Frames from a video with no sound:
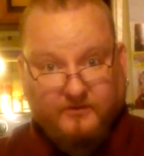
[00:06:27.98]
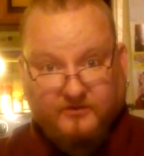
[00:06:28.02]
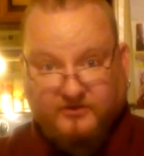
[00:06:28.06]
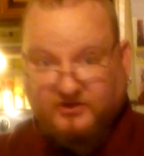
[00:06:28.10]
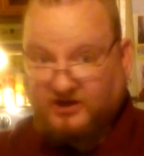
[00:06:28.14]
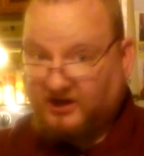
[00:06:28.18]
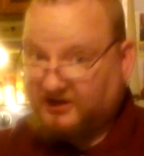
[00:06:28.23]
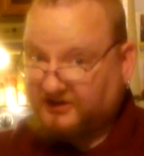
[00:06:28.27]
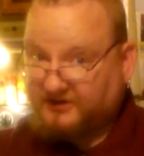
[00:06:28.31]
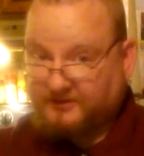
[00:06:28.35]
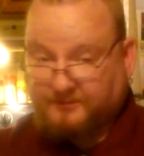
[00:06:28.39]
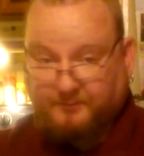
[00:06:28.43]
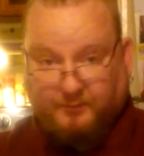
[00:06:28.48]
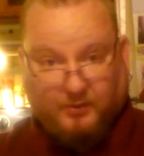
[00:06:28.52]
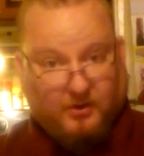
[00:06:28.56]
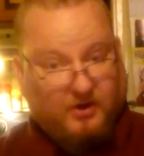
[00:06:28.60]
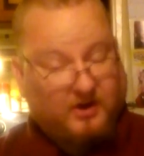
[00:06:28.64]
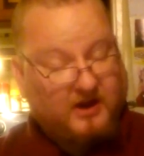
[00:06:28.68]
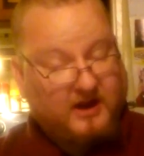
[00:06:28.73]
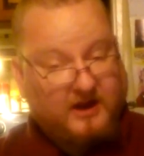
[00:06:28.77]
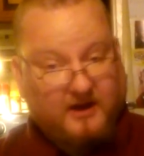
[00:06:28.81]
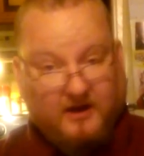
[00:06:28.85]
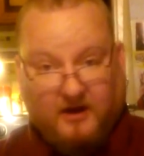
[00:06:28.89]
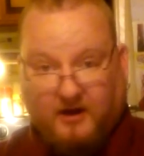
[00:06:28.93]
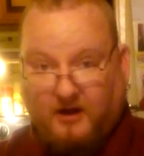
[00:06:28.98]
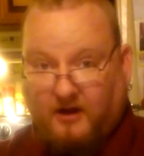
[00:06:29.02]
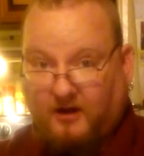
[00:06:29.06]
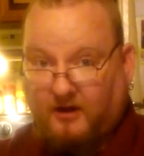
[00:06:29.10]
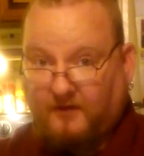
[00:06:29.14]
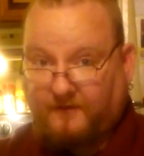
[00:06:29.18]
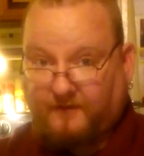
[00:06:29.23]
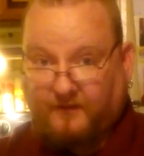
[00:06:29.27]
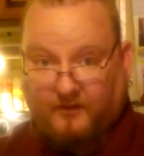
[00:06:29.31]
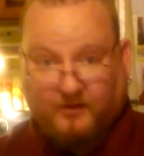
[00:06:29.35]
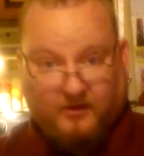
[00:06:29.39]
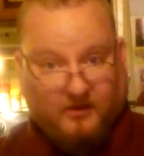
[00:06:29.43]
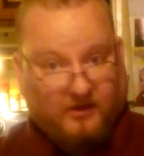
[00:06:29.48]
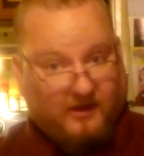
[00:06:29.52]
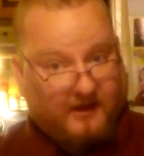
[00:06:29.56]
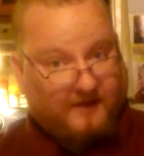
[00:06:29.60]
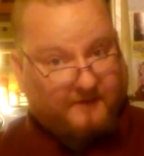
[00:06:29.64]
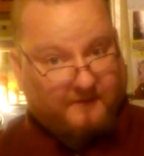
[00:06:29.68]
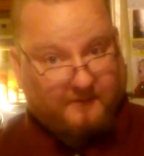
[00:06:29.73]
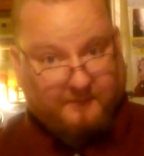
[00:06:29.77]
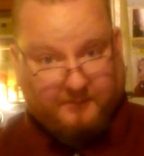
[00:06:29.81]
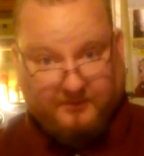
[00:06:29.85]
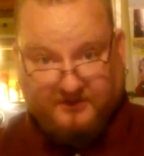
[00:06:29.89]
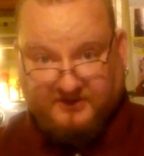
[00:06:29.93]
Doesn't burn at all for
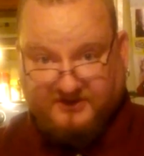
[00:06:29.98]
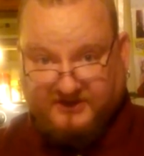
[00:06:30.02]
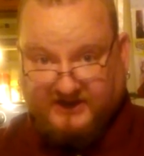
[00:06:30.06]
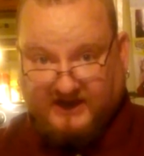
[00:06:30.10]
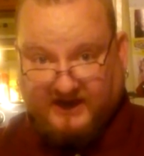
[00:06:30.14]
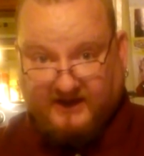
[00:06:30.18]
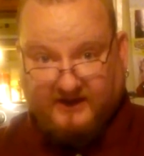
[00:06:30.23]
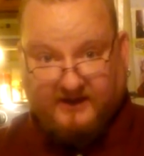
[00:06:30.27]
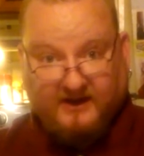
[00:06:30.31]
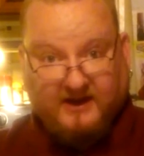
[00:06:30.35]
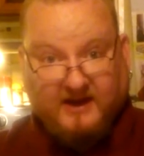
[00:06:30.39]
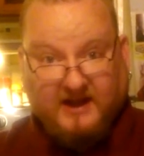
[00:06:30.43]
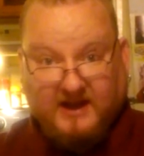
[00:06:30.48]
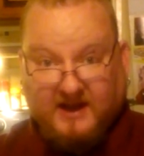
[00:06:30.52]
11%.